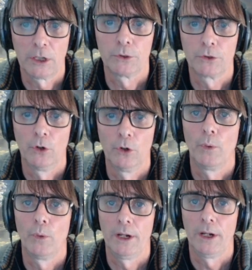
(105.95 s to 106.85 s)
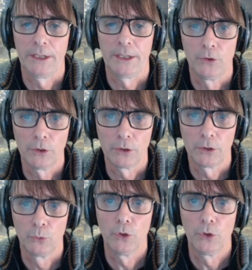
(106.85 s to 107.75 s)
I want to know when I
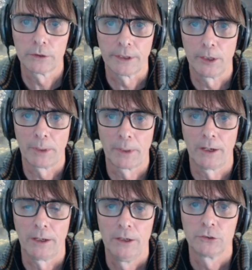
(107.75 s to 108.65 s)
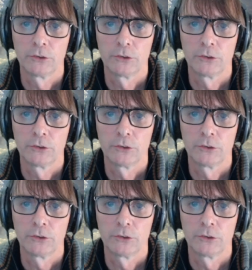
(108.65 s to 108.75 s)
do not take an umbrella.